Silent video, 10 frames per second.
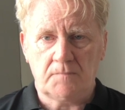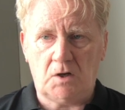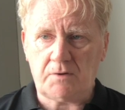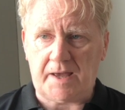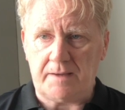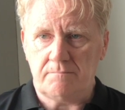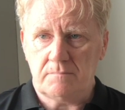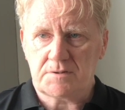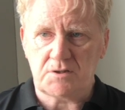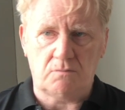Okay,
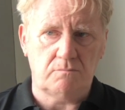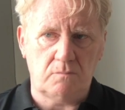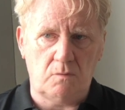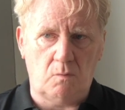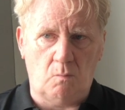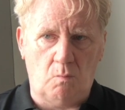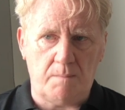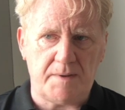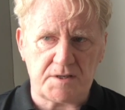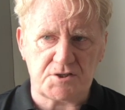so what
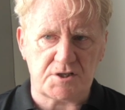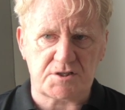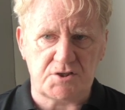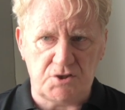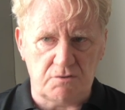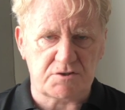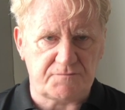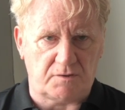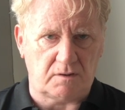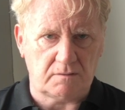makes gist
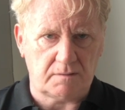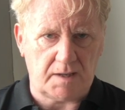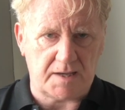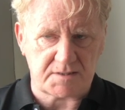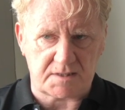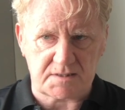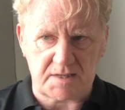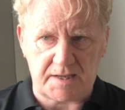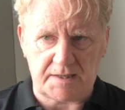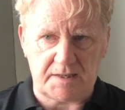useful, as I
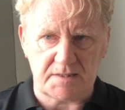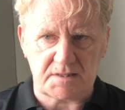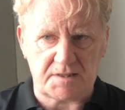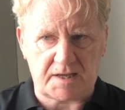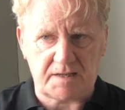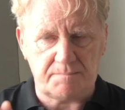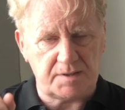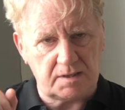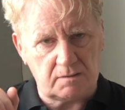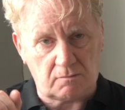said, is that they can
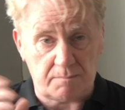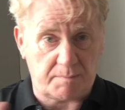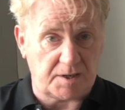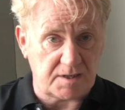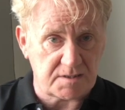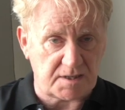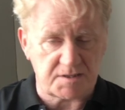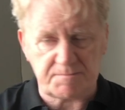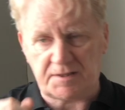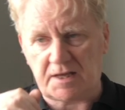be, or maybe I didn't say this,
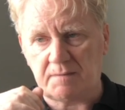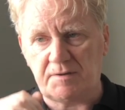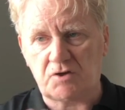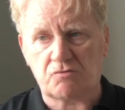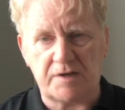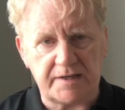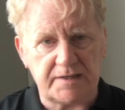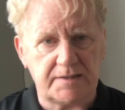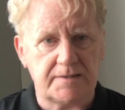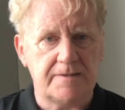but they can be
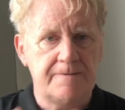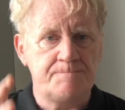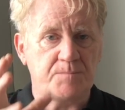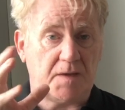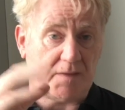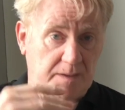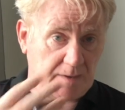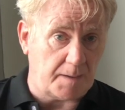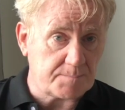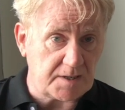created and they can be
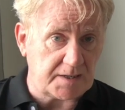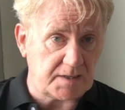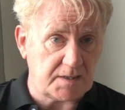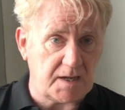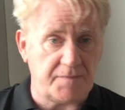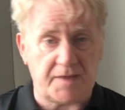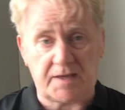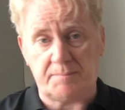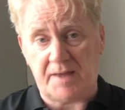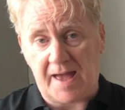updated and they
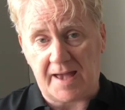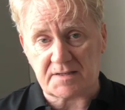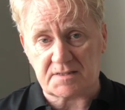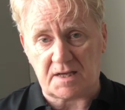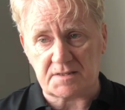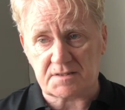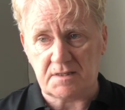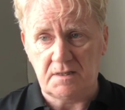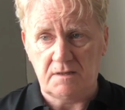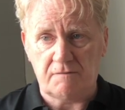can be accessed
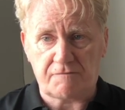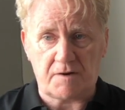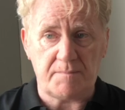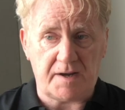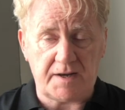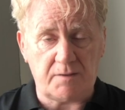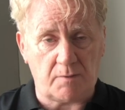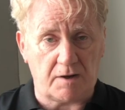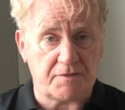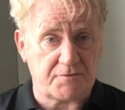from
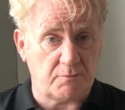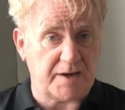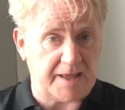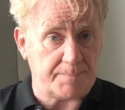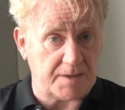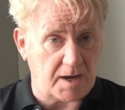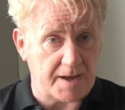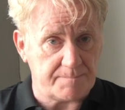anywhere through an API.